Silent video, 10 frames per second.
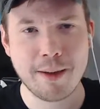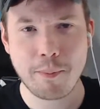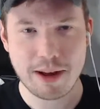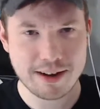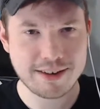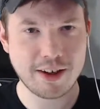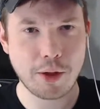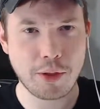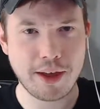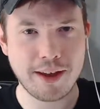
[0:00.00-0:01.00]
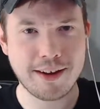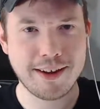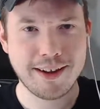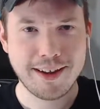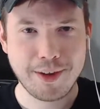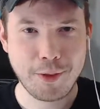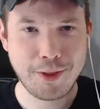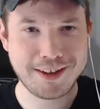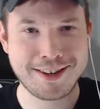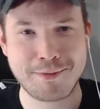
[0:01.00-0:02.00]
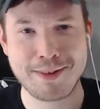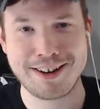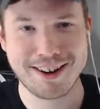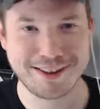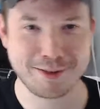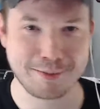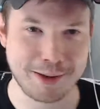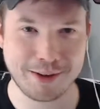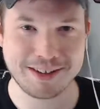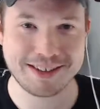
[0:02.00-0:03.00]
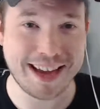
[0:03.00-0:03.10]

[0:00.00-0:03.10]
But until then, this has been Cartridge Blowers.